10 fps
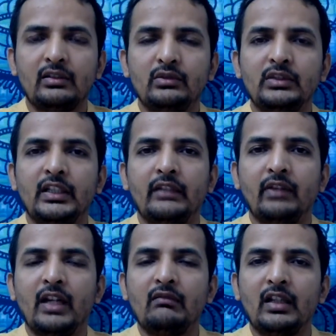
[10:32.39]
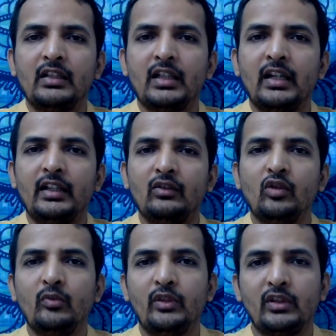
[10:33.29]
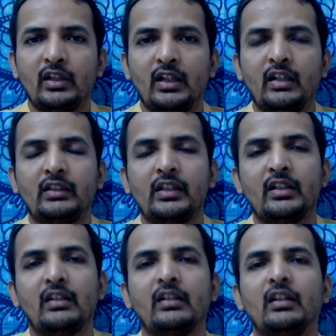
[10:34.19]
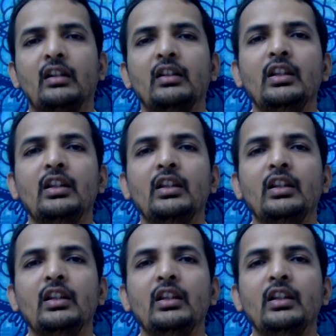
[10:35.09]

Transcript: to the divine while chanting Om in your Anahata chakra,